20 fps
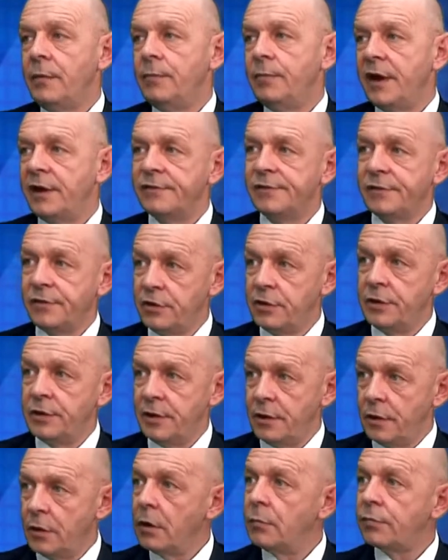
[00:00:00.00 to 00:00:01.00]
better security
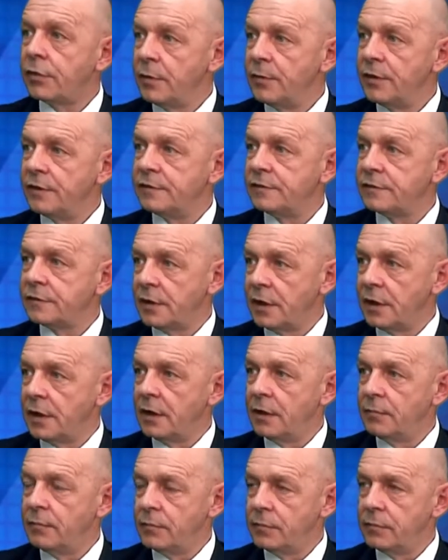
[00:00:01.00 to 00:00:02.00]
than an on-premise
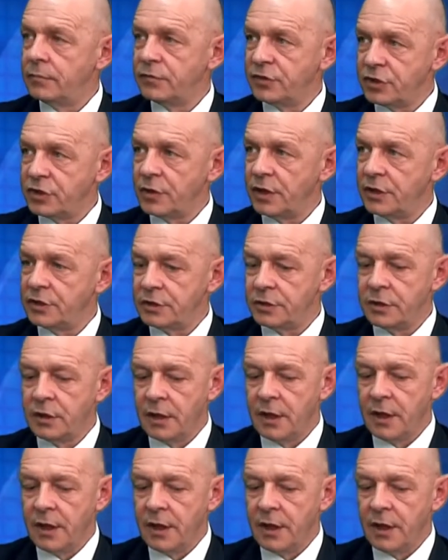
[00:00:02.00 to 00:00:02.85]
situation.